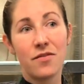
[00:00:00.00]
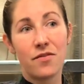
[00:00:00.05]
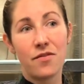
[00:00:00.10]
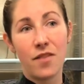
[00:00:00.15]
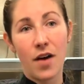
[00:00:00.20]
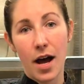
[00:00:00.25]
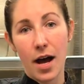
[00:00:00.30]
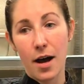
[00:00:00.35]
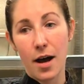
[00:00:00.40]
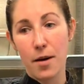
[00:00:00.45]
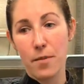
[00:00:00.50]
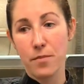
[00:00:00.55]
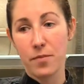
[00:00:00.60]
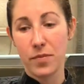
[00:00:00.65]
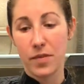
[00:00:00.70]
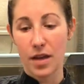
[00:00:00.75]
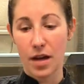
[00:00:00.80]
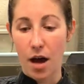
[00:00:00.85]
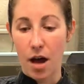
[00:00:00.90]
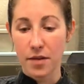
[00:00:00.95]

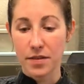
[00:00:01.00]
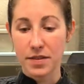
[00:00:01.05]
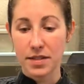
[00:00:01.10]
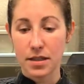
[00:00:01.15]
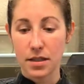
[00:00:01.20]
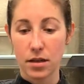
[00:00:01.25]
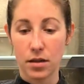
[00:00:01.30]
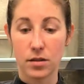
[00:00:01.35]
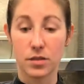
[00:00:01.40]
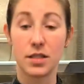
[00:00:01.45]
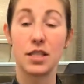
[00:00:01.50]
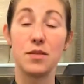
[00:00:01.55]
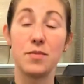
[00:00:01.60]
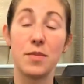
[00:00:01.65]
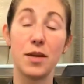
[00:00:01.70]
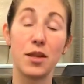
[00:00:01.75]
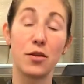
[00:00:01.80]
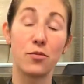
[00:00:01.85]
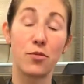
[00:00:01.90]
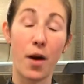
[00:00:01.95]

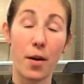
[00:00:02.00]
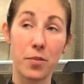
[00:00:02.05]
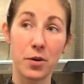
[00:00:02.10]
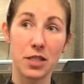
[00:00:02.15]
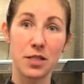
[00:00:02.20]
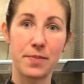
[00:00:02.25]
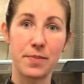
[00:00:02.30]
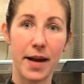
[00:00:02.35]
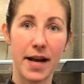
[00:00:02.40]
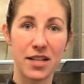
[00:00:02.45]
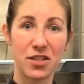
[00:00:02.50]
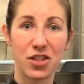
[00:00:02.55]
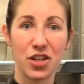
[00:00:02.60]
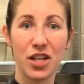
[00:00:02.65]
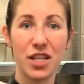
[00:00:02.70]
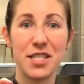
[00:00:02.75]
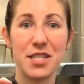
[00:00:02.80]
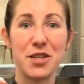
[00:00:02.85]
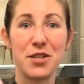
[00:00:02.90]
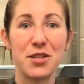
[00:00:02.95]
the rubber spatula
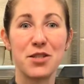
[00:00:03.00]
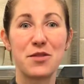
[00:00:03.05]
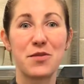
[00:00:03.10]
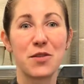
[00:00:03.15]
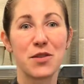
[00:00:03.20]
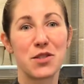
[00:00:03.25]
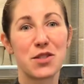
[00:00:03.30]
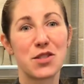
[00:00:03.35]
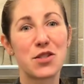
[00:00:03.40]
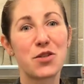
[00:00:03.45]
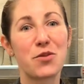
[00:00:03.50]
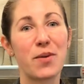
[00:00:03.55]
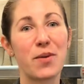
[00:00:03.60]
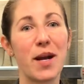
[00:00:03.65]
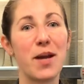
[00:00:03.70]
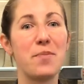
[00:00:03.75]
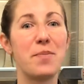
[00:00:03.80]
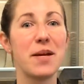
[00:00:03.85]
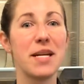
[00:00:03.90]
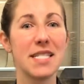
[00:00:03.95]
is used for
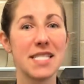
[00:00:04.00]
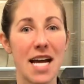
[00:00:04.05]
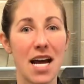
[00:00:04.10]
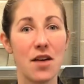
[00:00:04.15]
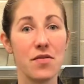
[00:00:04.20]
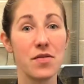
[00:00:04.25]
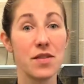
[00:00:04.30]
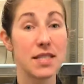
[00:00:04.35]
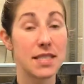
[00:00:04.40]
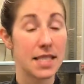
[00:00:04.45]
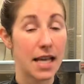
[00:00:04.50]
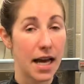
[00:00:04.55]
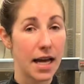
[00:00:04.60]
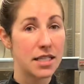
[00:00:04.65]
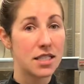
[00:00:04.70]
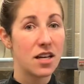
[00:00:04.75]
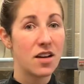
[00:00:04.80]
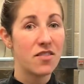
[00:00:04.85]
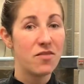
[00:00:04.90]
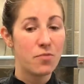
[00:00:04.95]
scraping down the
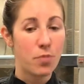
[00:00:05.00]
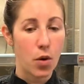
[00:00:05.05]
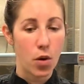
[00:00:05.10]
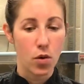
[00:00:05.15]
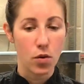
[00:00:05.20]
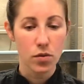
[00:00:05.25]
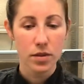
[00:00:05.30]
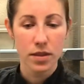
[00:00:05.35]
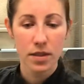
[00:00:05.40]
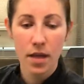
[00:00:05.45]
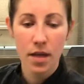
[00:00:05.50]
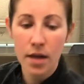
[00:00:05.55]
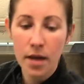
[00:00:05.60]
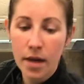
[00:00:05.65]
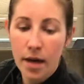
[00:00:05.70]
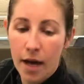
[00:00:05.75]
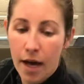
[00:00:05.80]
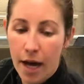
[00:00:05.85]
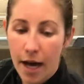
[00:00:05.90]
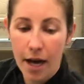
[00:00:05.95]
sides of bowls
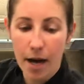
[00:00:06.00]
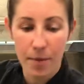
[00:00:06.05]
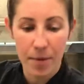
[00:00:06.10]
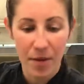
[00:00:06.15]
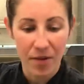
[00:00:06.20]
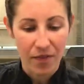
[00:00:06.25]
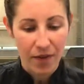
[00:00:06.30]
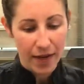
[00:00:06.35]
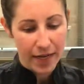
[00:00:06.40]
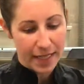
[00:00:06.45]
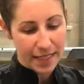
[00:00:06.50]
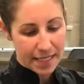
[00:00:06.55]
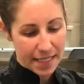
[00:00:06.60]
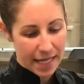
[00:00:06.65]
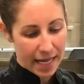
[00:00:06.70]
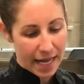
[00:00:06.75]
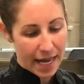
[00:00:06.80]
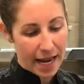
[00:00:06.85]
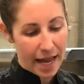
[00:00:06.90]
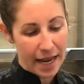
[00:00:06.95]
if I need to
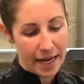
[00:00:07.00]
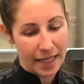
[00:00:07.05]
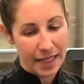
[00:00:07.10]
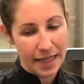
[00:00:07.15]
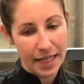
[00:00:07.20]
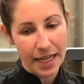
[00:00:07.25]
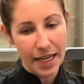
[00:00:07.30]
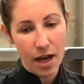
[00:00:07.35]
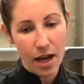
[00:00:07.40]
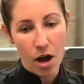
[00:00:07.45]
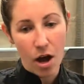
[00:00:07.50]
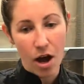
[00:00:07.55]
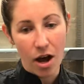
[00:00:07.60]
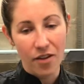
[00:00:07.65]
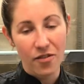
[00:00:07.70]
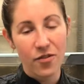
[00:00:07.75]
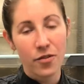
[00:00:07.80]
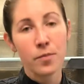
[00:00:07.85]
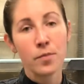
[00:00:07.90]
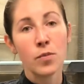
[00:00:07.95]
get anything off,
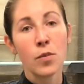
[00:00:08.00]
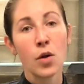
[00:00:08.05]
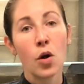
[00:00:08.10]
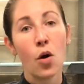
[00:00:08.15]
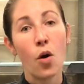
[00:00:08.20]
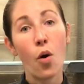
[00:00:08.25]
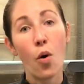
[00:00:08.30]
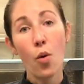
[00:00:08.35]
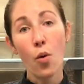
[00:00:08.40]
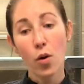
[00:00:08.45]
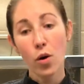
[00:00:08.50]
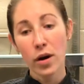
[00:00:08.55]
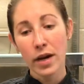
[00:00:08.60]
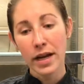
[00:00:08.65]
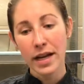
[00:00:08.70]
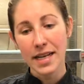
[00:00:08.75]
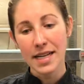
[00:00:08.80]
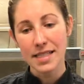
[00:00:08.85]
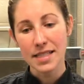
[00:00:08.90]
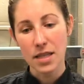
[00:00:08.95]
or
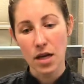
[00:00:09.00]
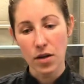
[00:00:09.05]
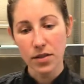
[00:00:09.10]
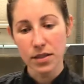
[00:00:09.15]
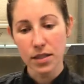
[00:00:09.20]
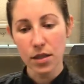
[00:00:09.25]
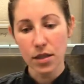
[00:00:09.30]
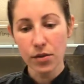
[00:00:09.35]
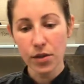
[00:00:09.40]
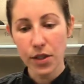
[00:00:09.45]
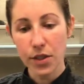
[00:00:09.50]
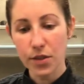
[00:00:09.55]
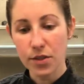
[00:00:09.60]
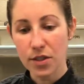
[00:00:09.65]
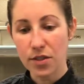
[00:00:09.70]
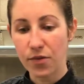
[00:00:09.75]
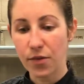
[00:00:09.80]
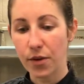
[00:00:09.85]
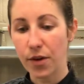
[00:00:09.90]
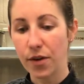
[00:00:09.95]
it is also
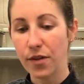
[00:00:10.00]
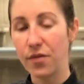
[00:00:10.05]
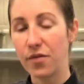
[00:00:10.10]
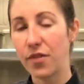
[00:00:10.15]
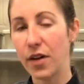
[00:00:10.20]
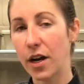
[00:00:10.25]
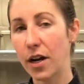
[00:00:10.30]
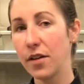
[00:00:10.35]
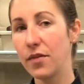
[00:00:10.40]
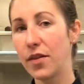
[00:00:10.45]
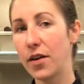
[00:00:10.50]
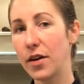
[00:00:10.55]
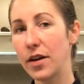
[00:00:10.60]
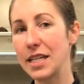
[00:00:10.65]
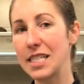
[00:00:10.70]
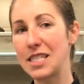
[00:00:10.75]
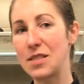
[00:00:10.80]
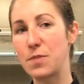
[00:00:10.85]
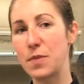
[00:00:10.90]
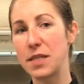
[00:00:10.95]
used for a very, very
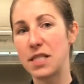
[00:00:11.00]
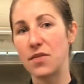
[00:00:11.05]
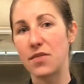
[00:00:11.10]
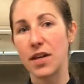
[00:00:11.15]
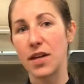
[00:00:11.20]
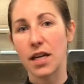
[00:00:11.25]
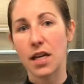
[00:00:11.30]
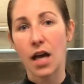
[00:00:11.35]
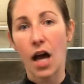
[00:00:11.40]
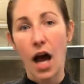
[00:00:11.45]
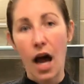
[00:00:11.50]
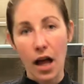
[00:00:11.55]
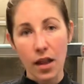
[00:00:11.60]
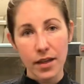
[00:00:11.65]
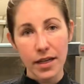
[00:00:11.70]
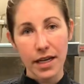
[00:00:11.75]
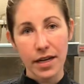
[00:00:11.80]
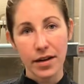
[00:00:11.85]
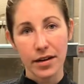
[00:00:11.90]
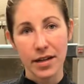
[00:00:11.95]
specific
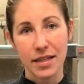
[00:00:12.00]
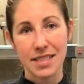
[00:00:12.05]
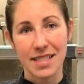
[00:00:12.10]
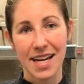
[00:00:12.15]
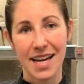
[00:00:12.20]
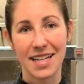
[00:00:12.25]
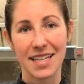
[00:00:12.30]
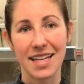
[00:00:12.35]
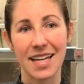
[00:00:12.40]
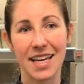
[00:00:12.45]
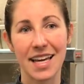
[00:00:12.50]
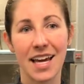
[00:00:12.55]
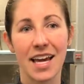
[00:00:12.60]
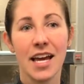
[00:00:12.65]
culinary technique